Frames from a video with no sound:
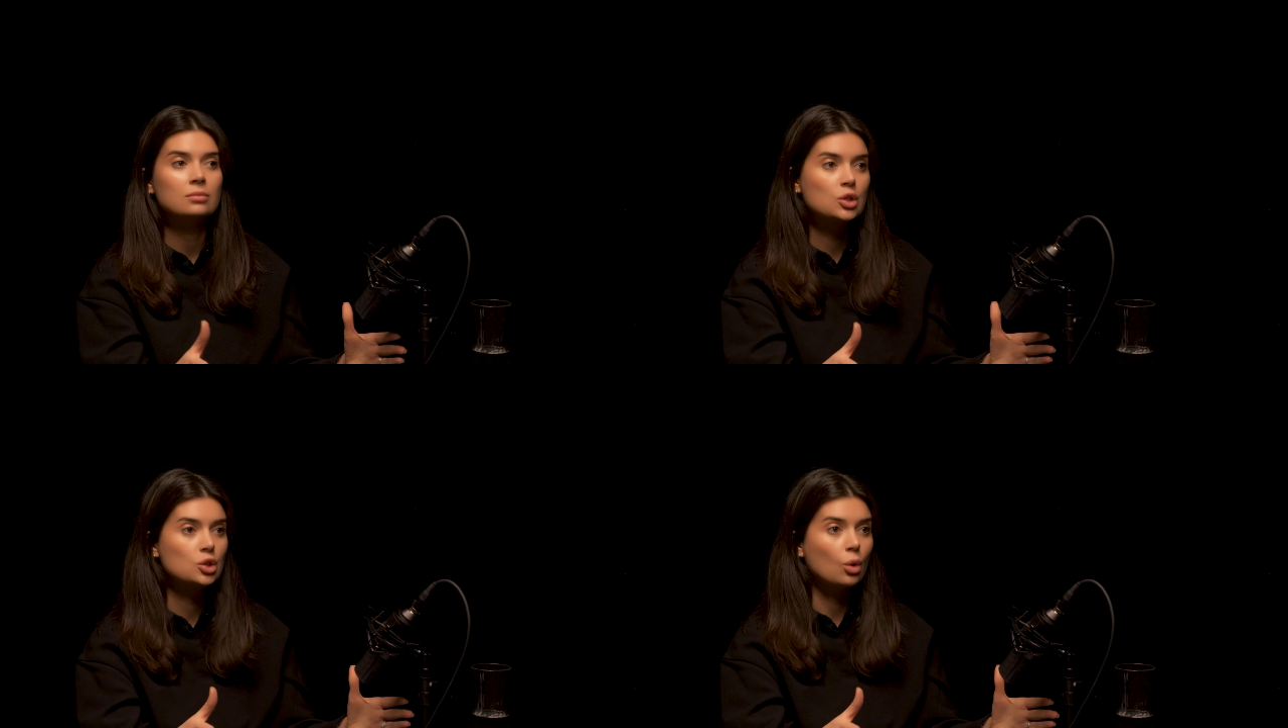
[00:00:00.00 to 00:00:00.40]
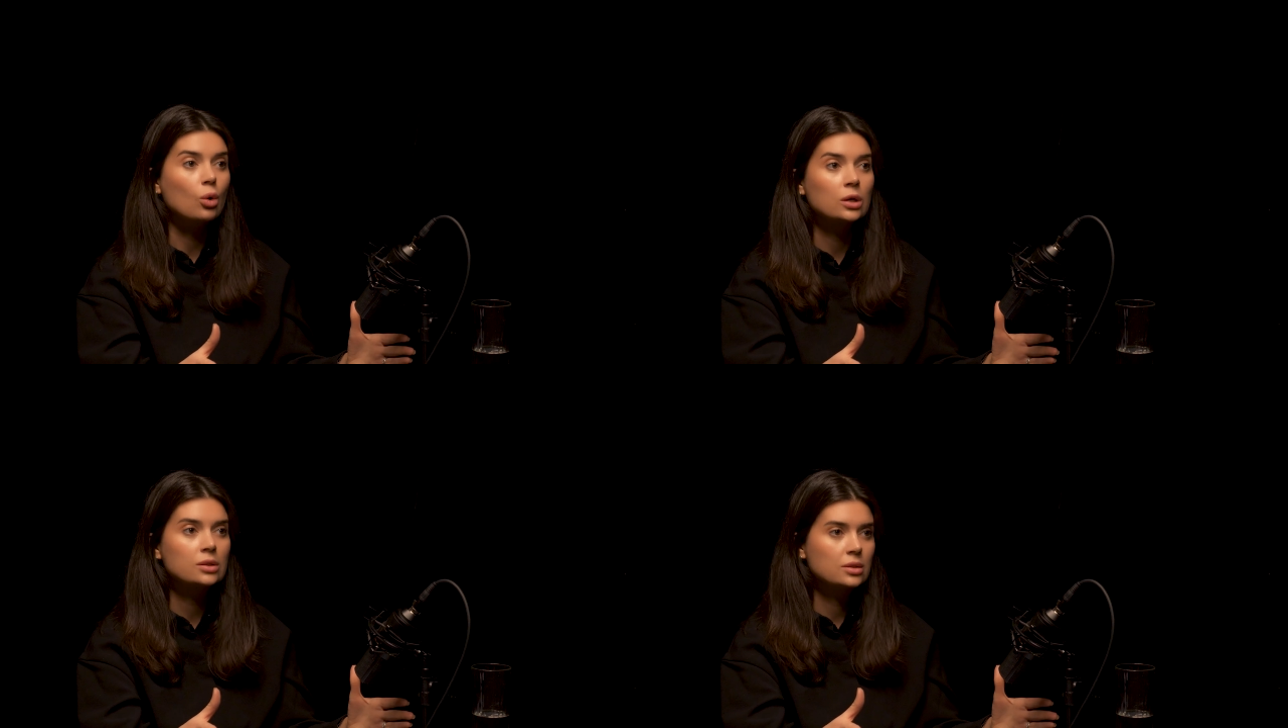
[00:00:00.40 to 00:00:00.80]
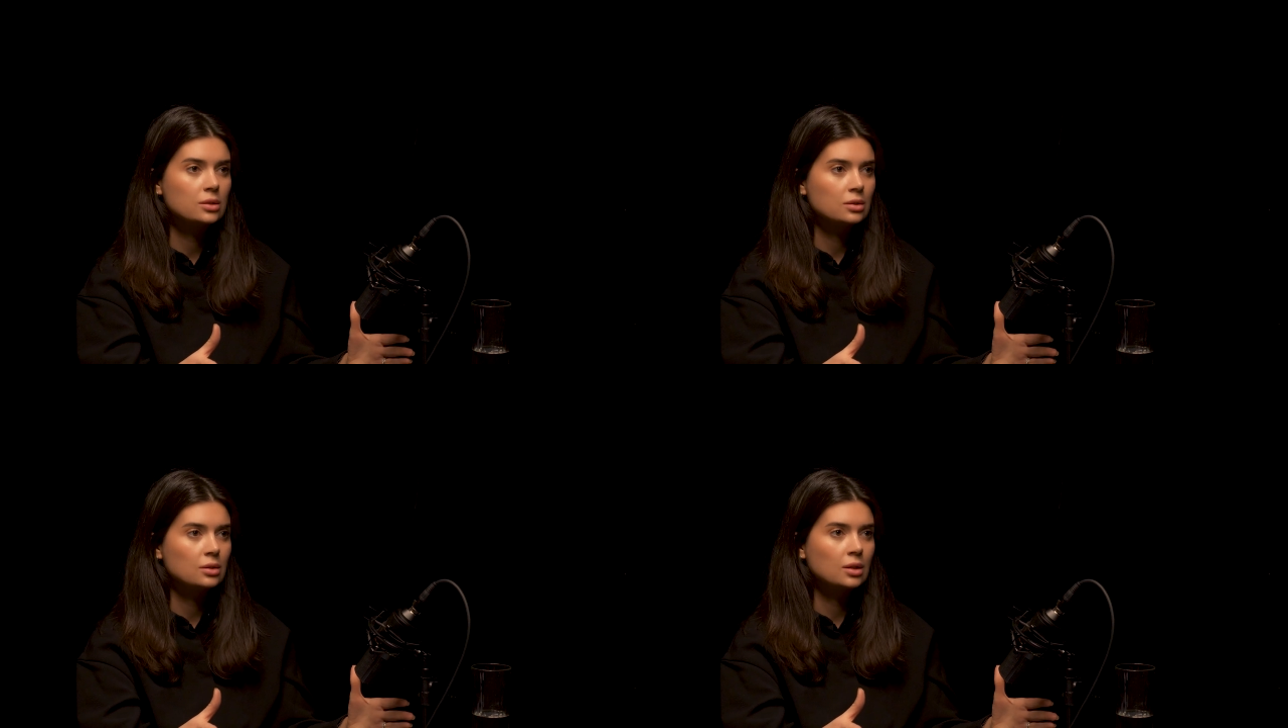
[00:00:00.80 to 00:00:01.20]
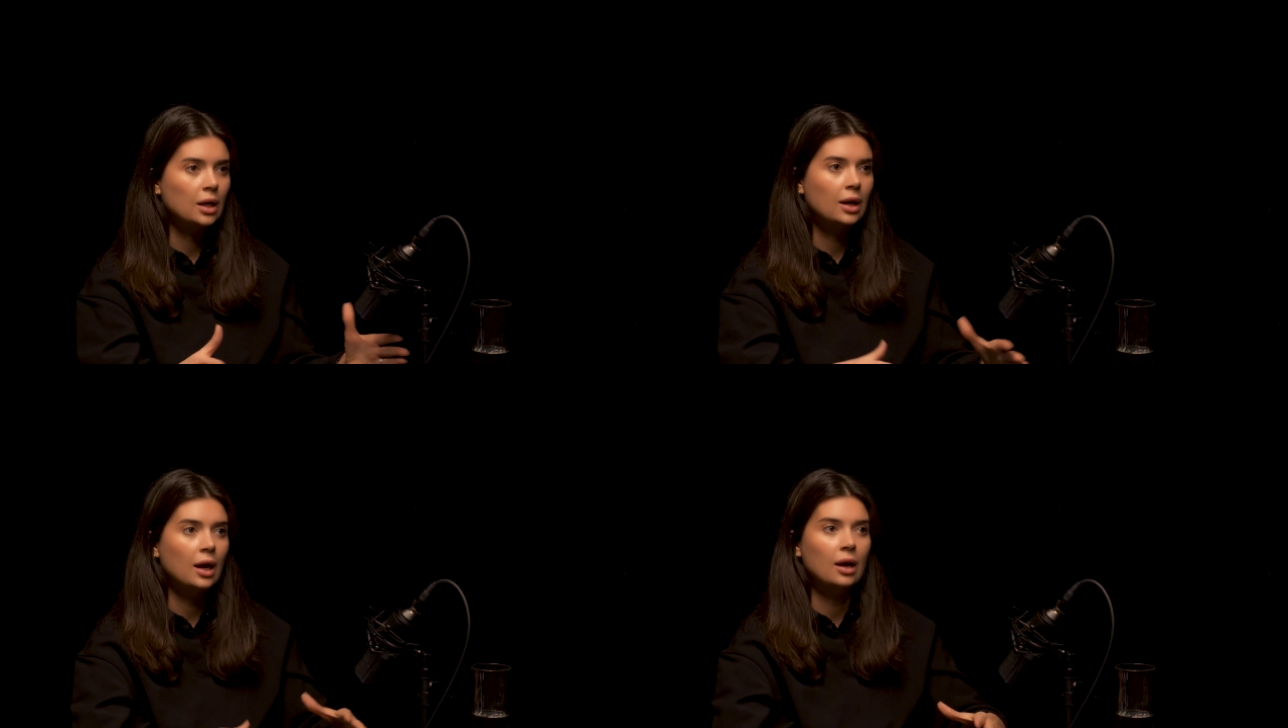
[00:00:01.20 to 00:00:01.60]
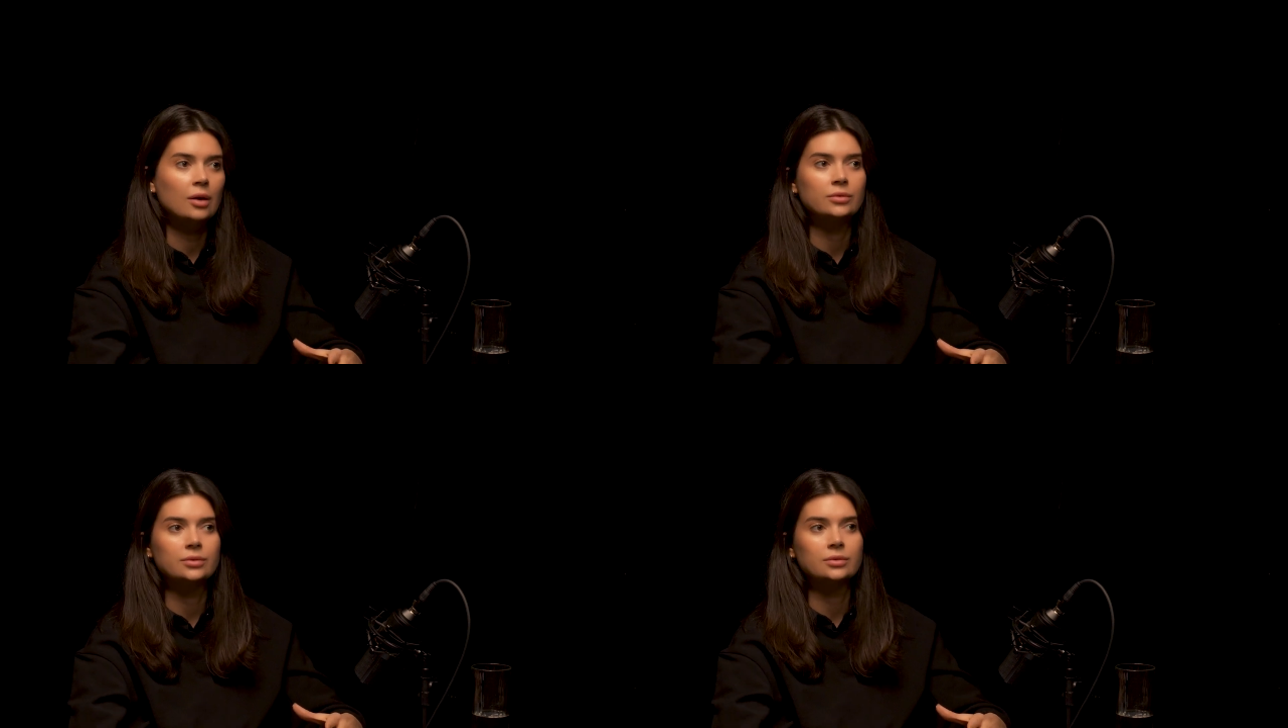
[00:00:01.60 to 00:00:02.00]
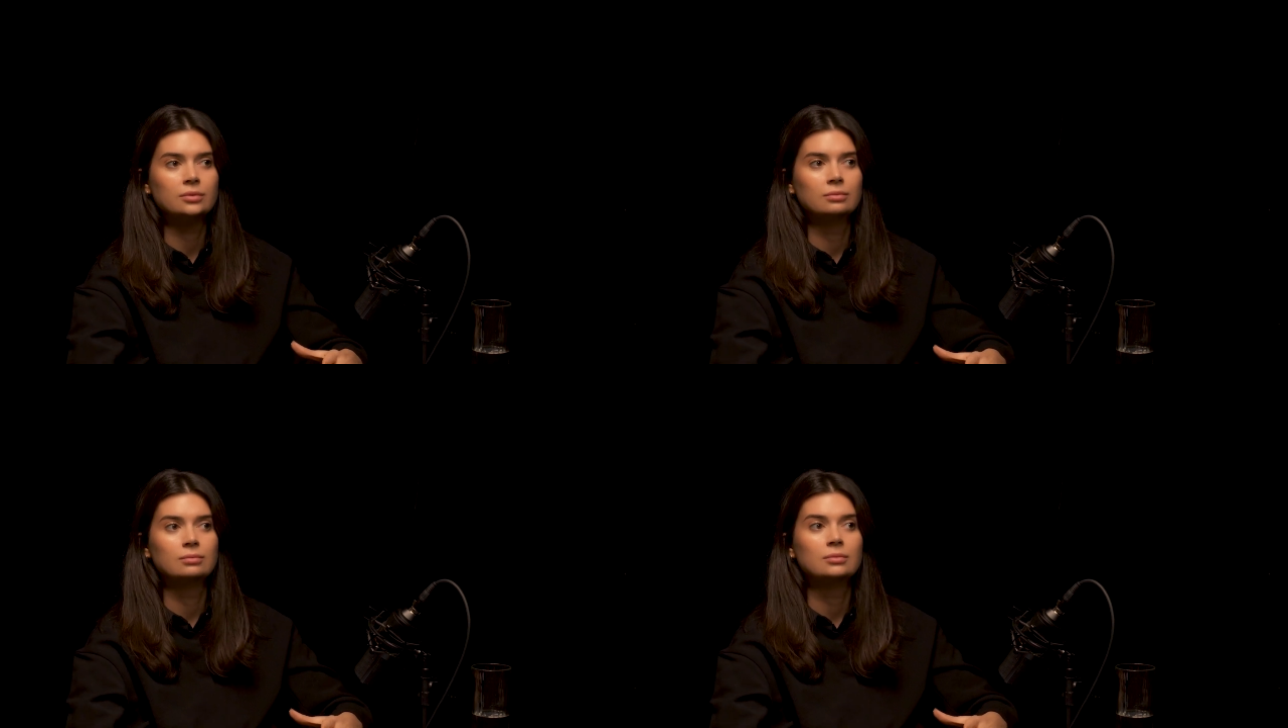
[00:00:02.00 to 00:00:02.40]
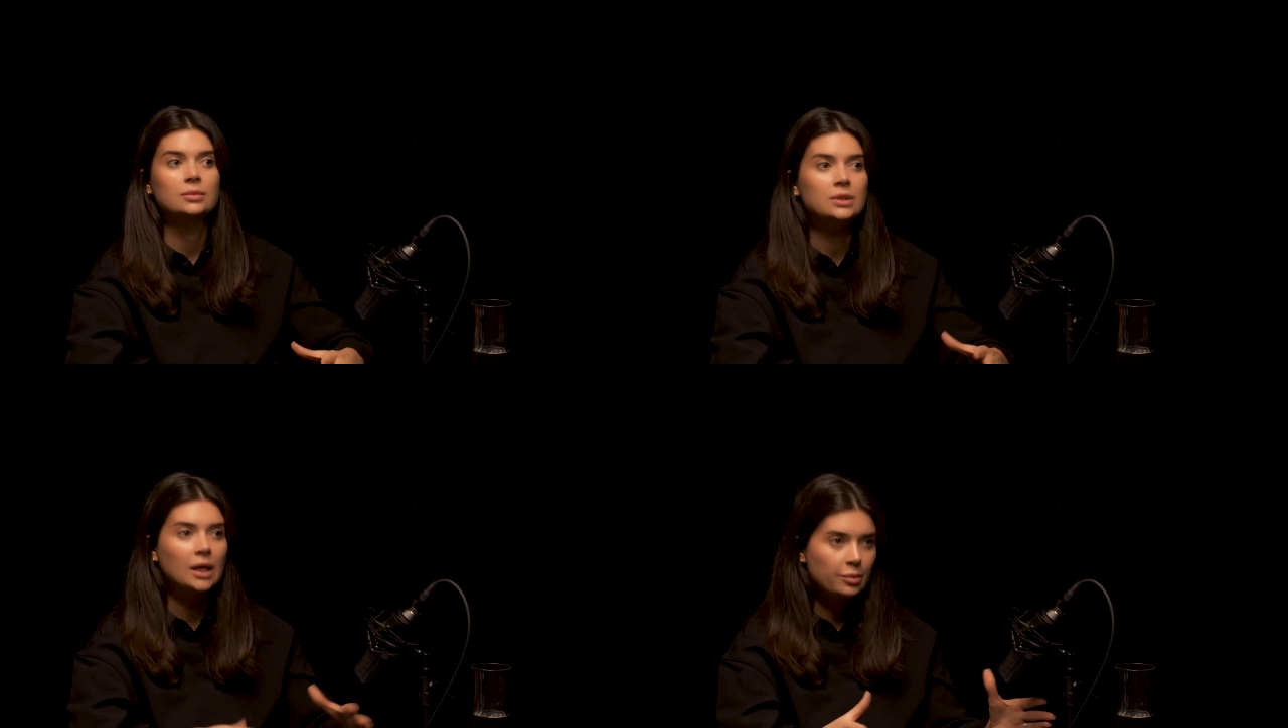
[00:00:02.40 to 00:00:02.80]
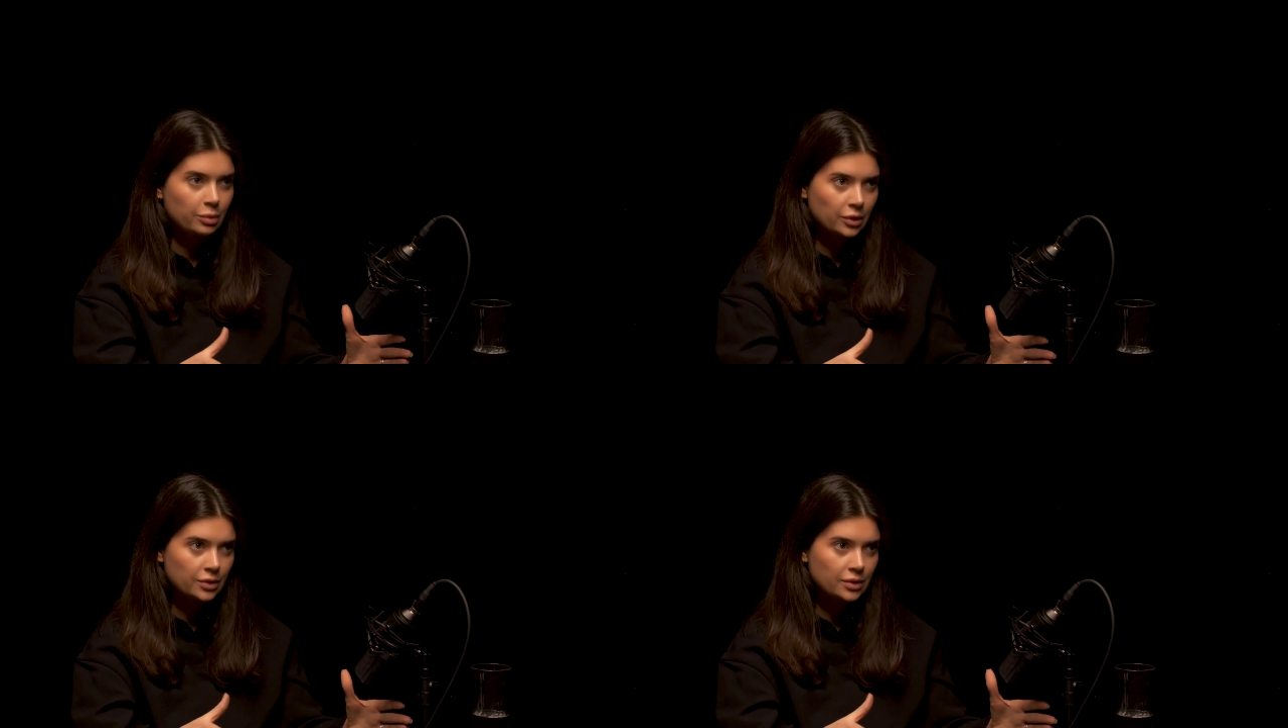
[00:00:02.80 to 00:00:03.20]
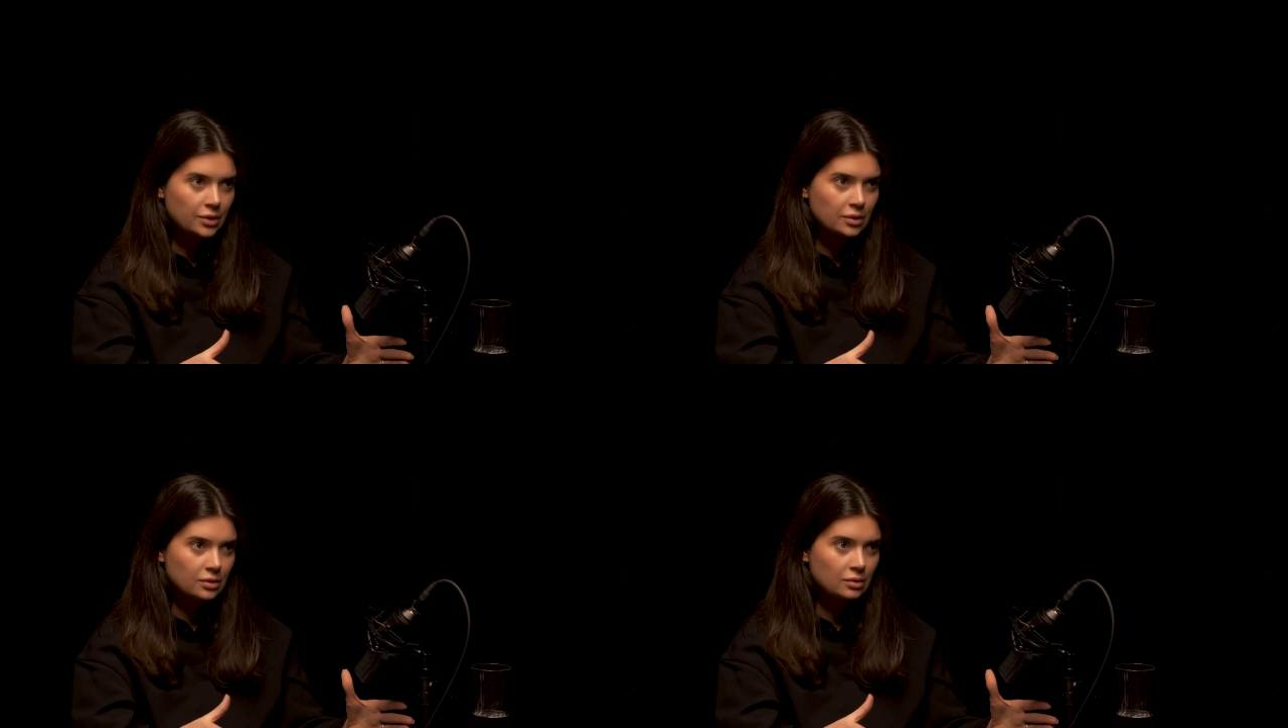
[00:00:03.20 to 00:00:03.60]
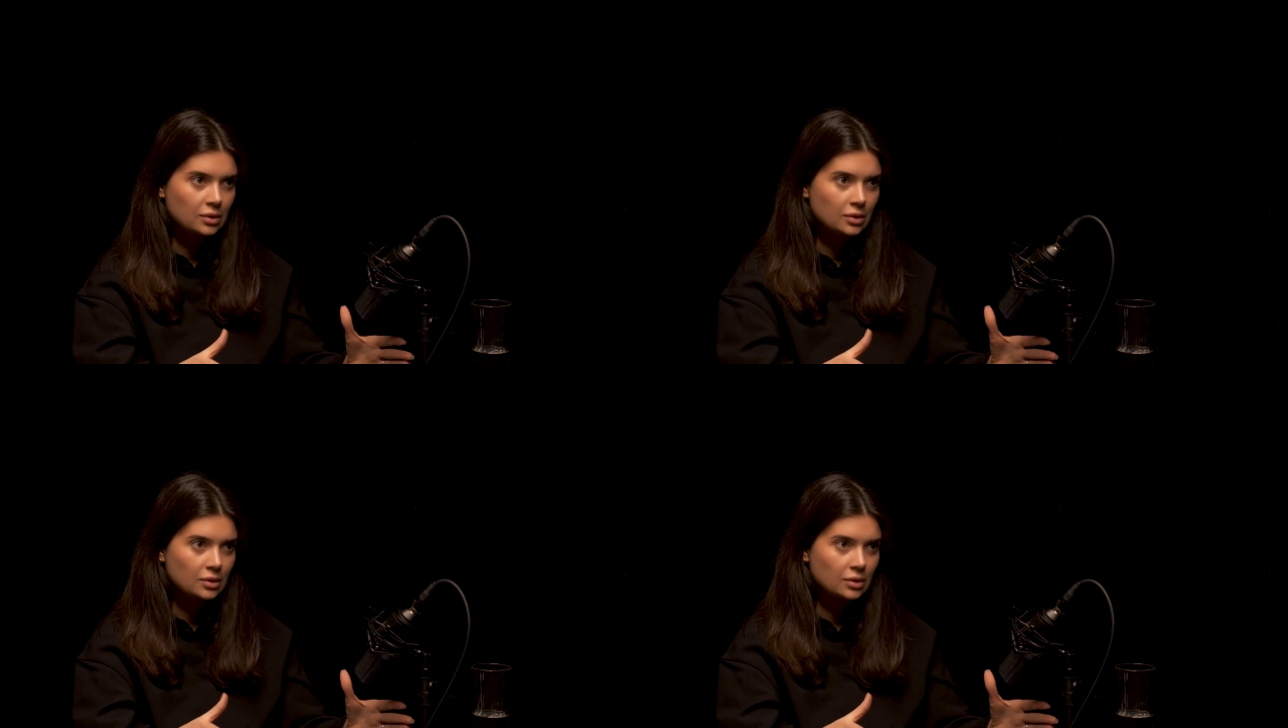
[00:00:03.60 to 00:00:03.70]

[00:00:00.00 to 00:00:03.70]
stores that have diapers